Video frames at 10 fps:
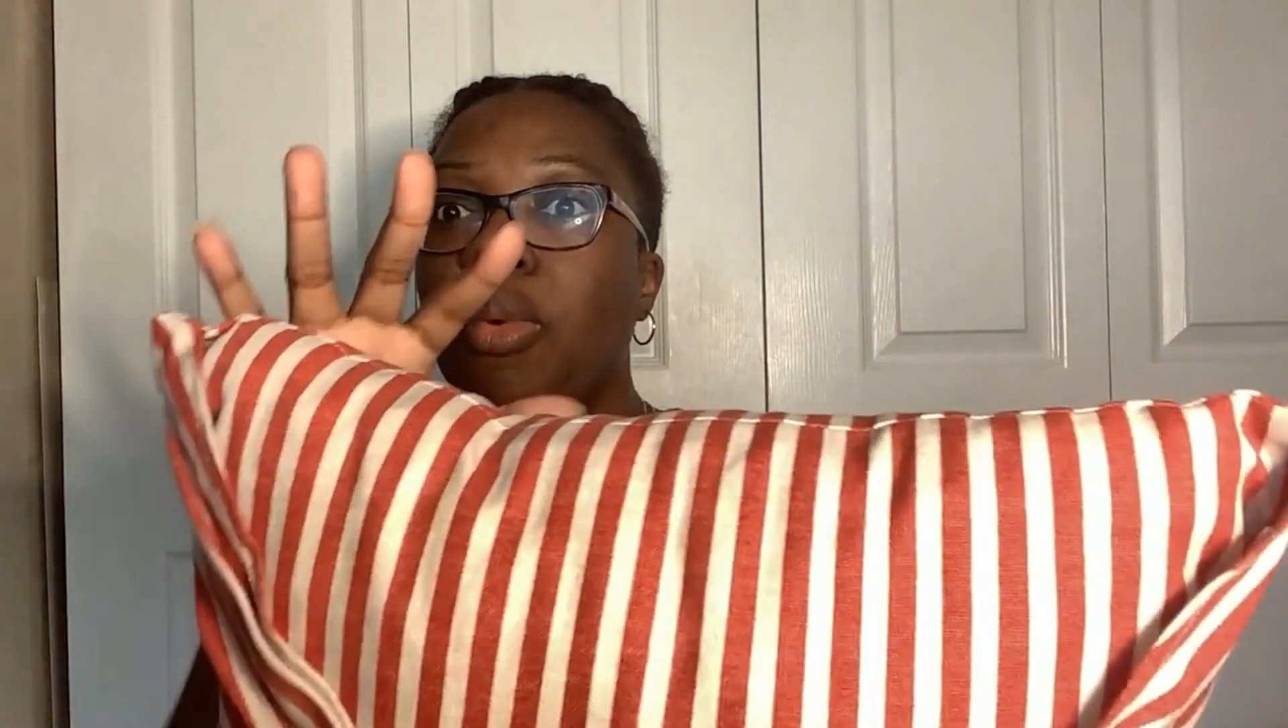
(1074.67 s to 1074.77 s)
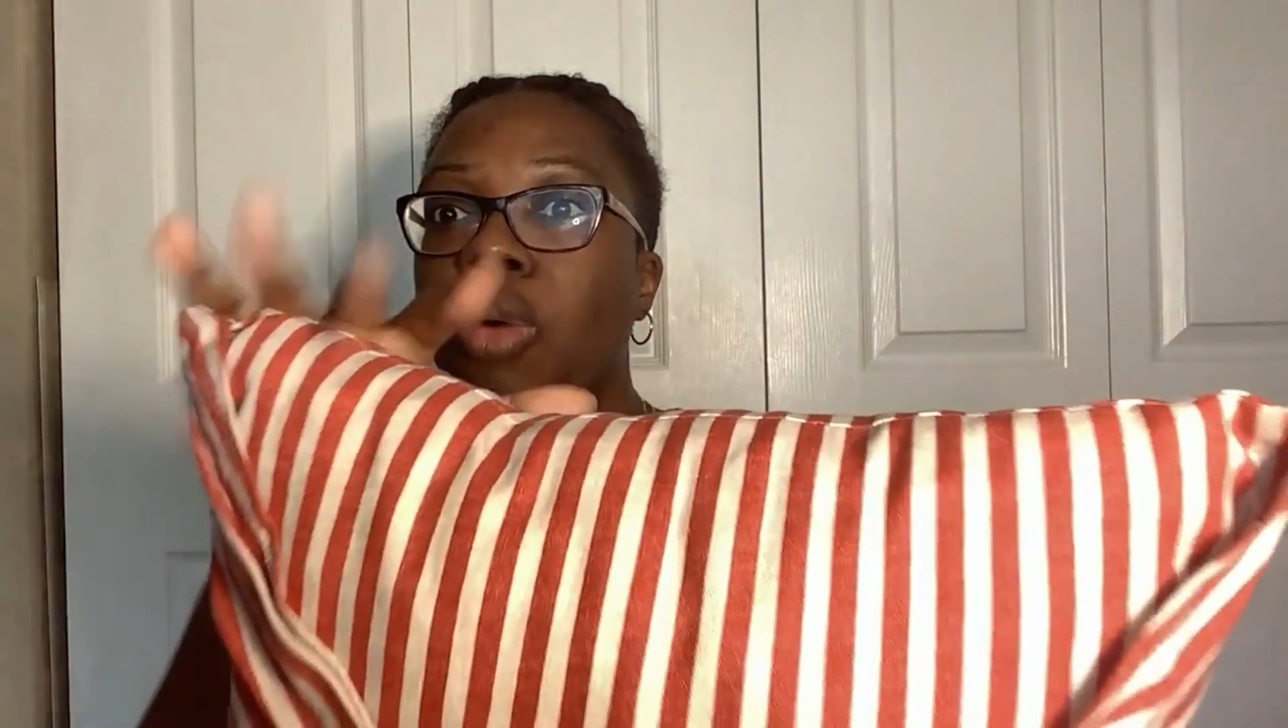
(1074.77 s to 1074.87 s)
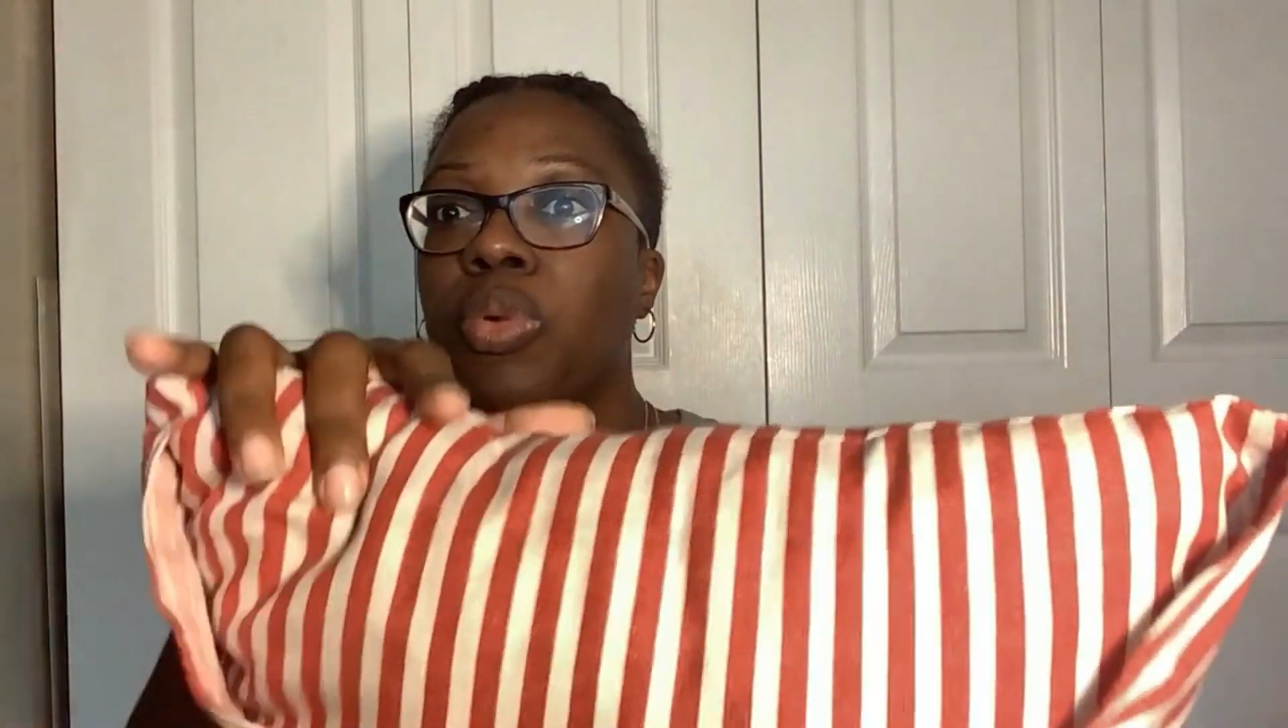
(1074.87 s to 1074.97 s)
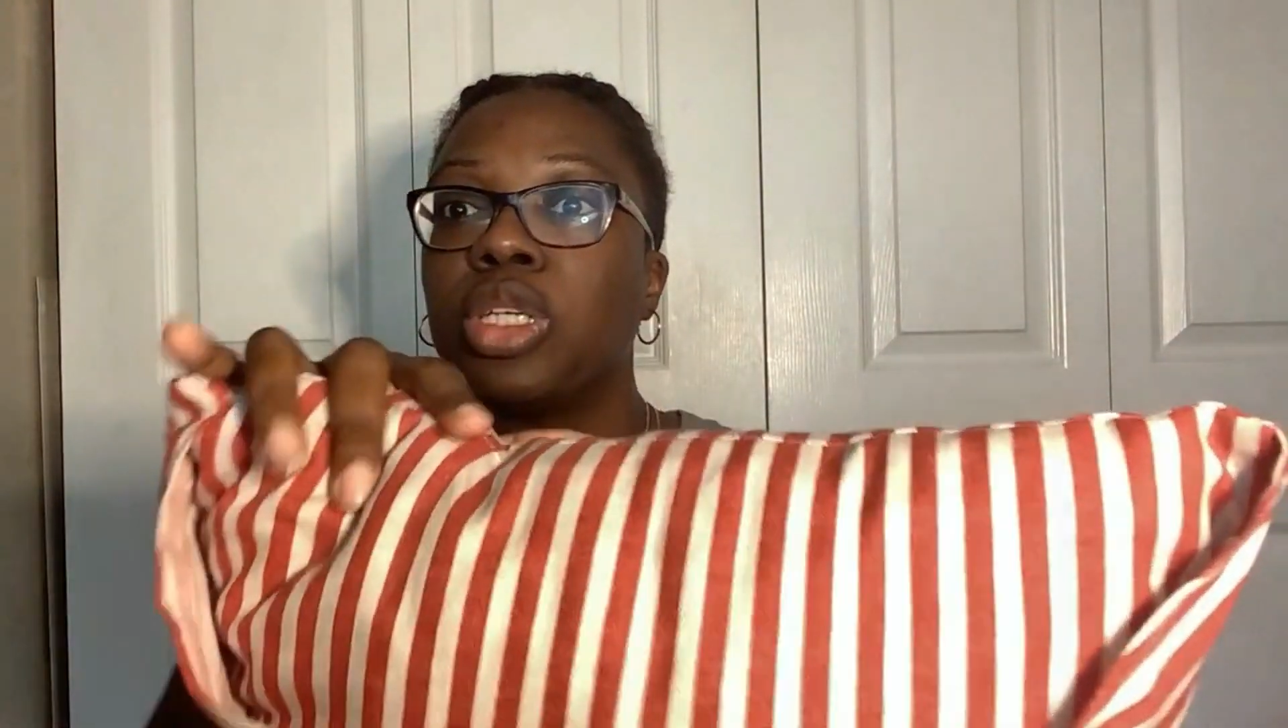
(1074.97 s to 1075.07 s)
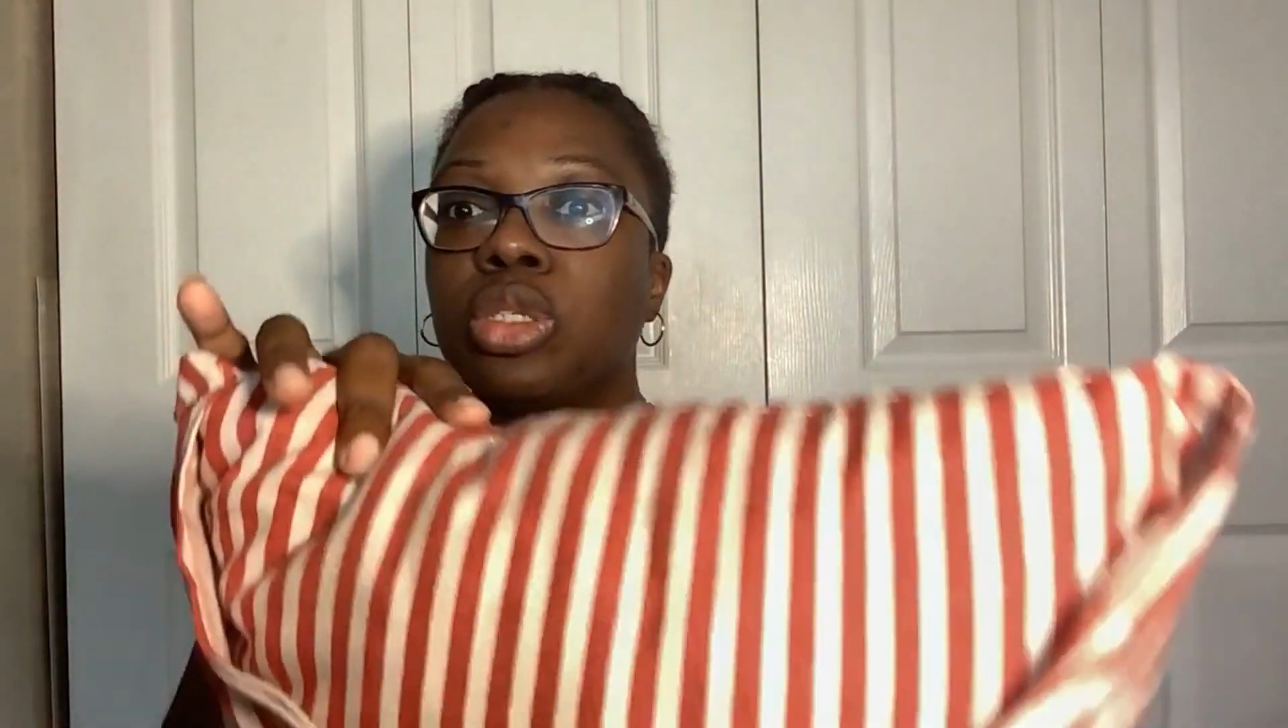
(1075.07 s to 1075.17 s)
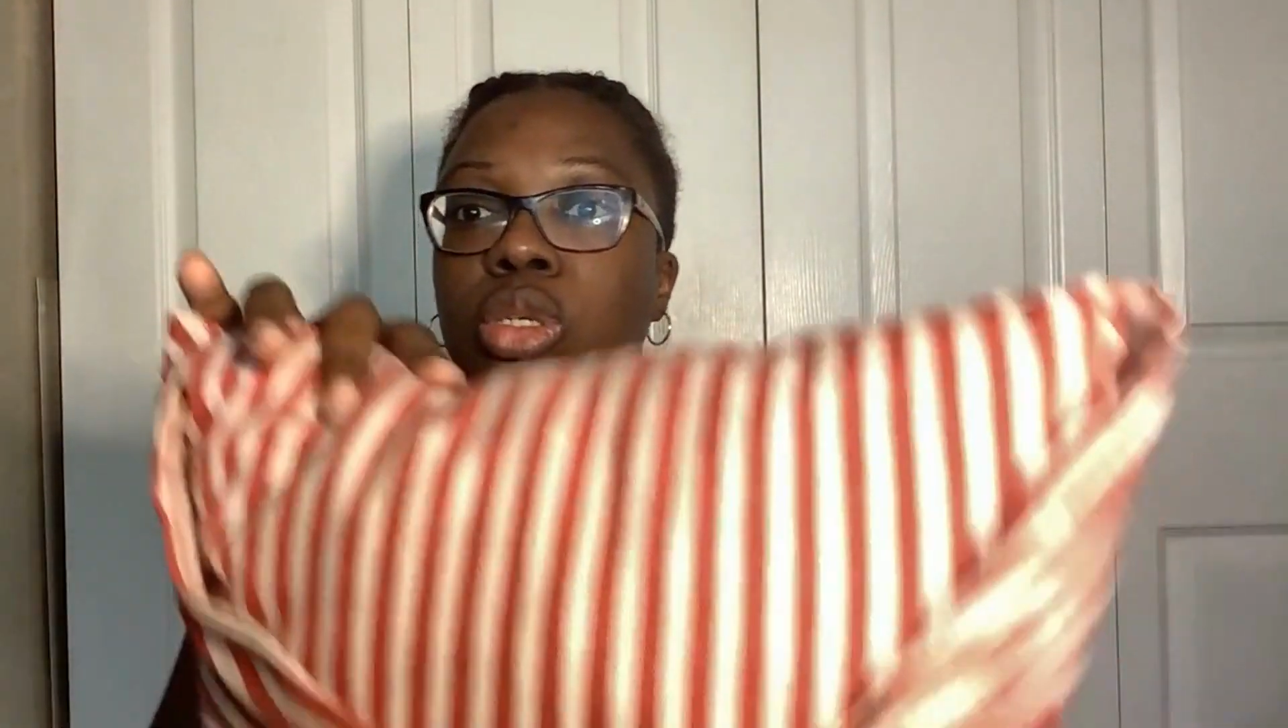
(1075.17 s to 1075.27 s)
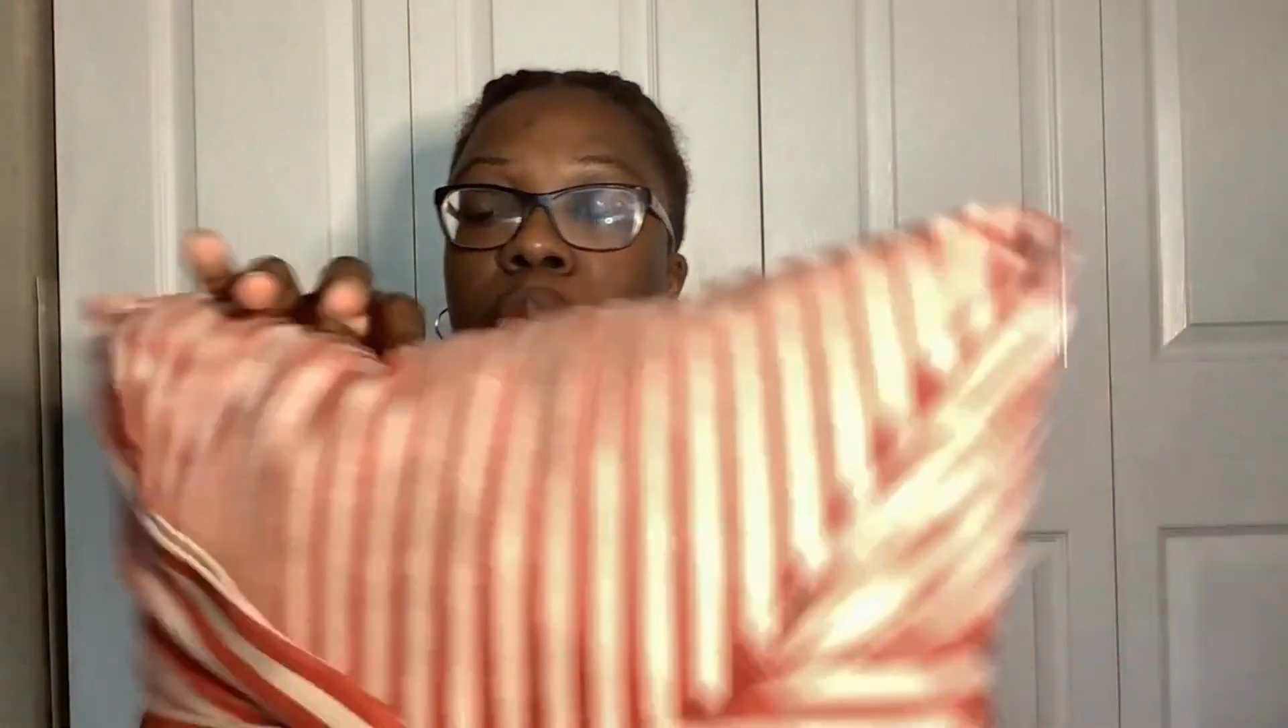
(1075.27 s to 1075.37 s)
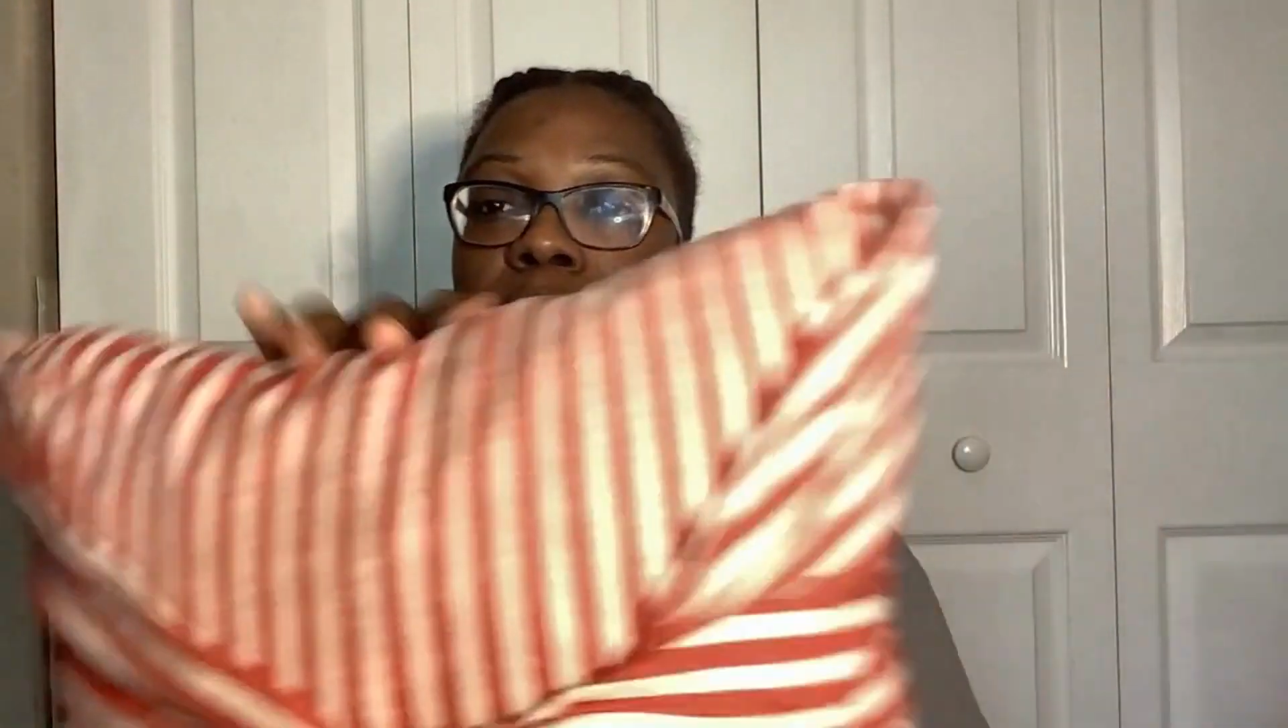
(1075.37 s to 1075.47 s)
original